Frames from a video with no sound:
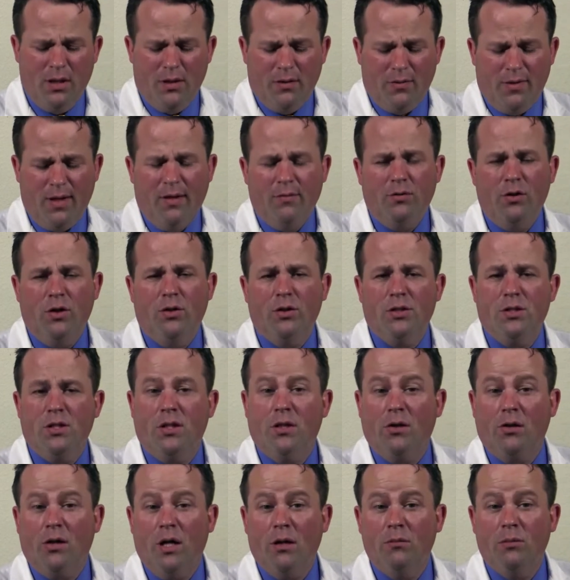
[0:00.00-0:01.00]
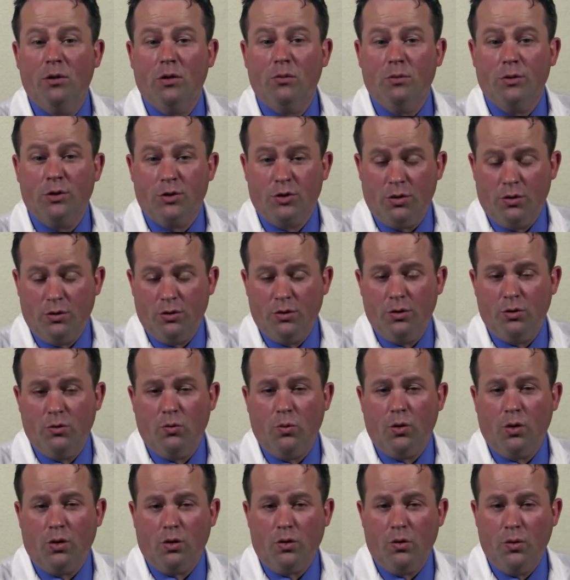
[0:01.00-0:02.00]
they've noticed that they're able to return to
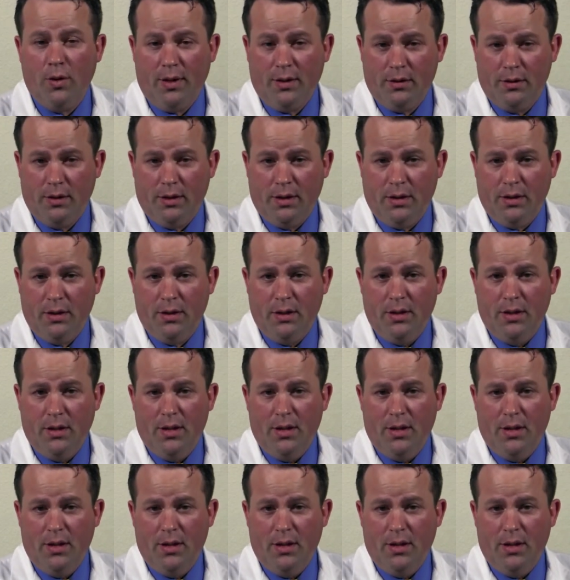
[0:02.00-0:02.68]
work quickly,